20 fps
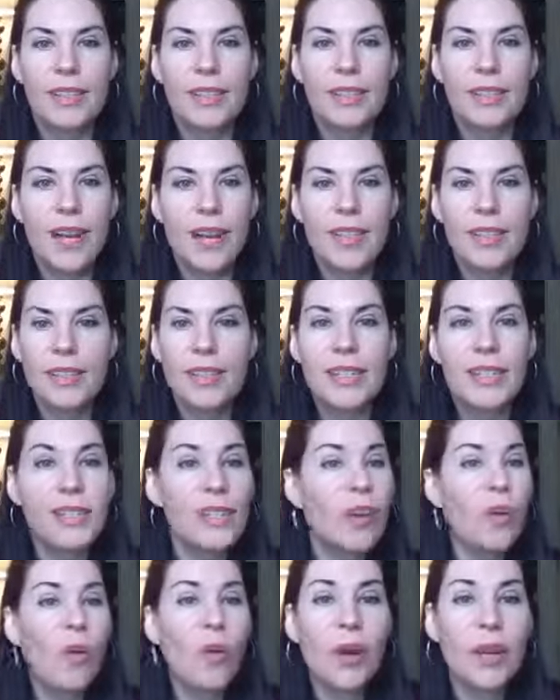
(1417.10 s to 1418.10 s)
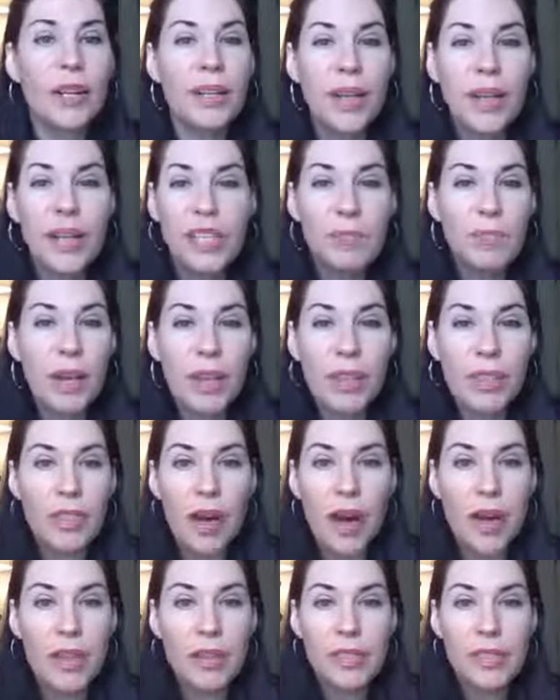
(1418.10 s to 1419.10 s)
I didn't organize my
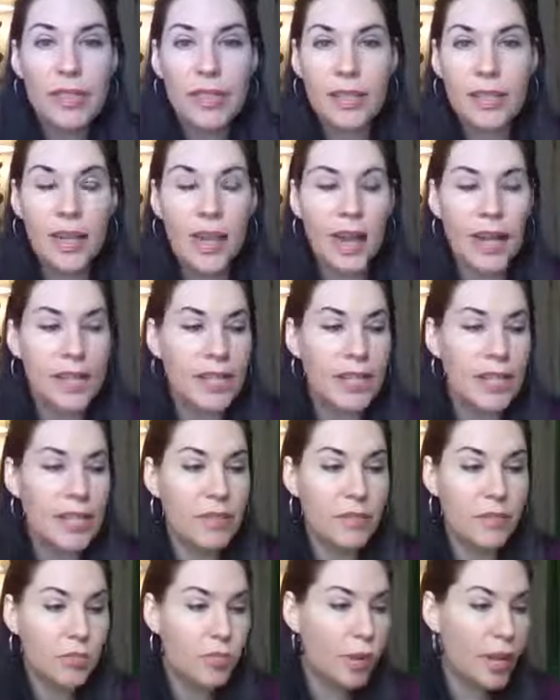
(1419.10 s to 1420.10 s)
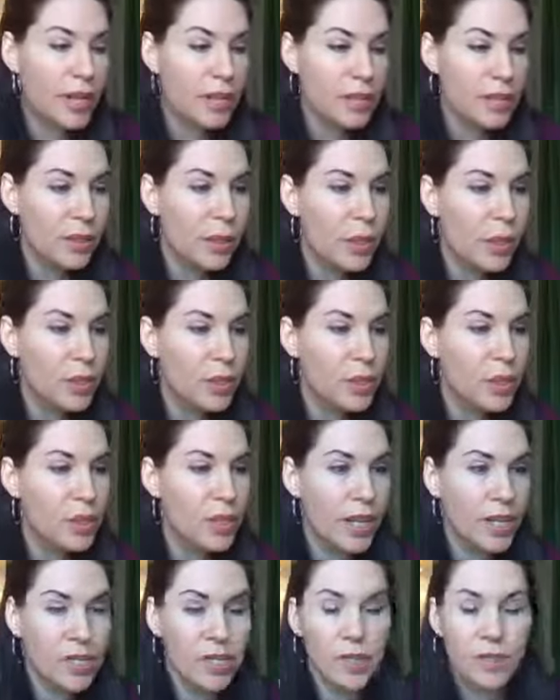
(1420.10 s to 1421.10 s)
thoughts. I didn't even write notes.
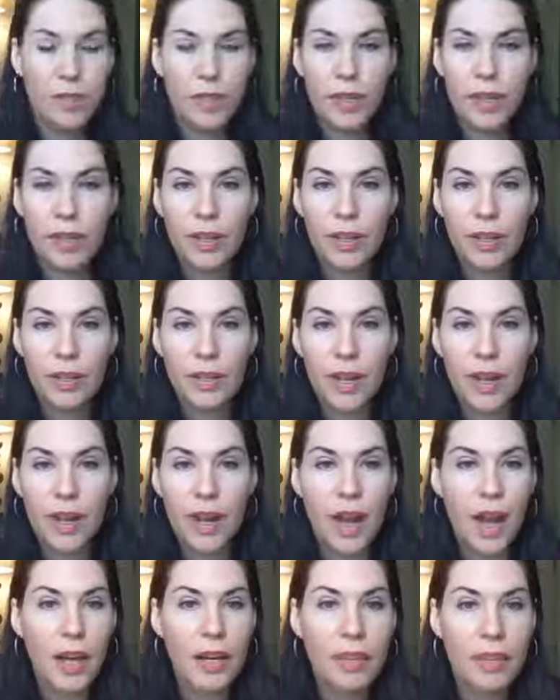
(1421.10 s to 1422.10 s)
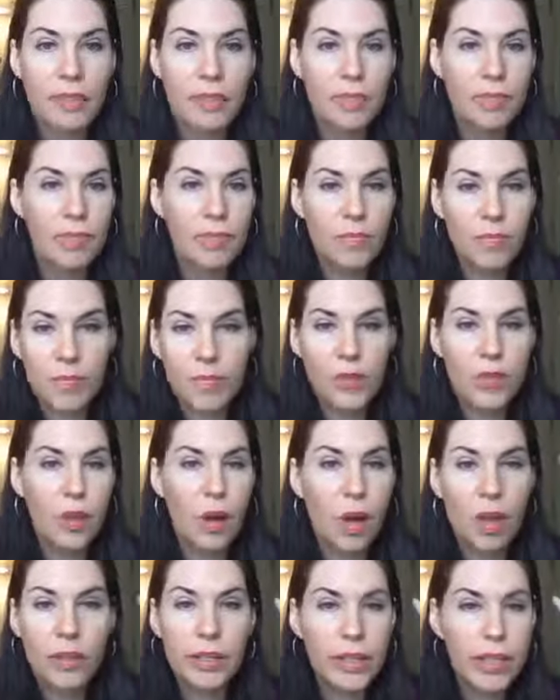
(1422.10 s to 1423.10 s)
I just figured it's
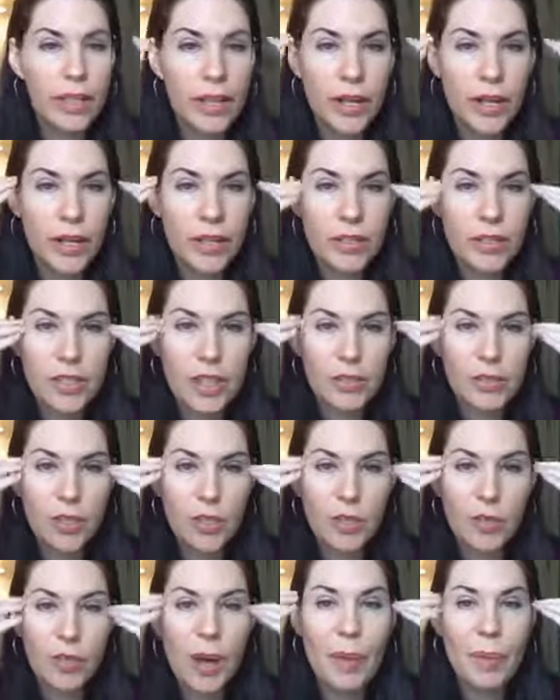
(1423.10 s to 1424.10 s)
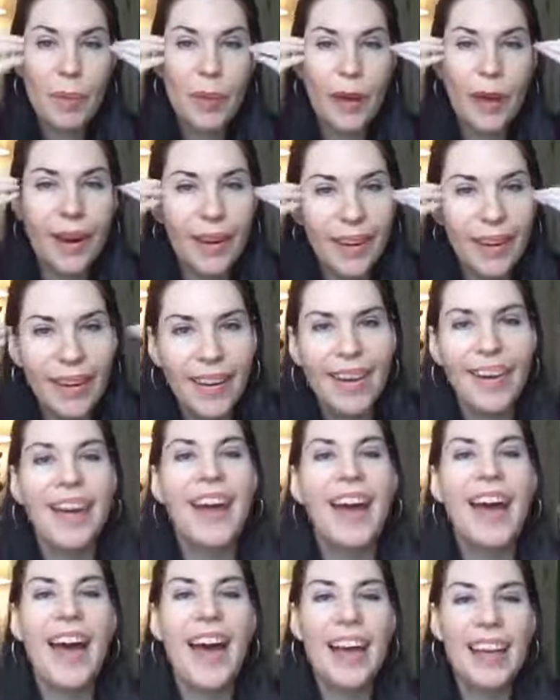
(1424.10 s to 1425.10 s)
all in here. I just have to remember
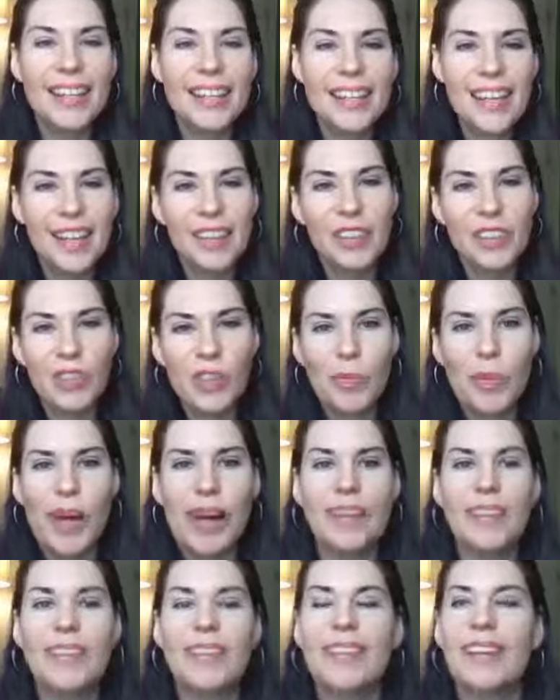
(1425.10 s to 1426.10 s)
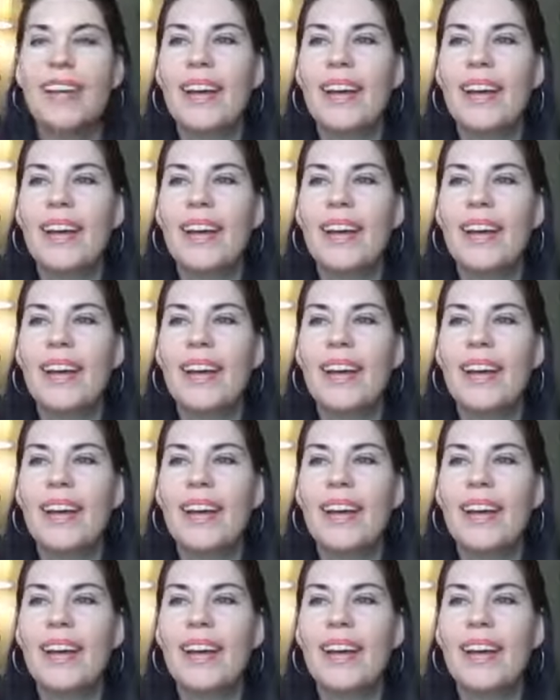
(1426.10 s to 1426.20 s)
and tell you about it.